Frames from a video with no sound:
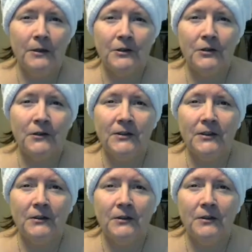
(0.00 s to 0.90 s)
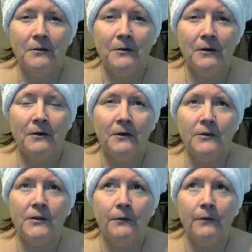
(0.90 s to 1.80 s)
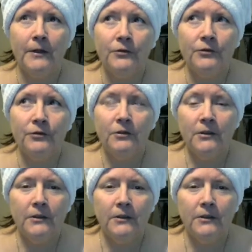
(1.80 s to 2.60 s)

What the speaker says: I should stick to either there's a French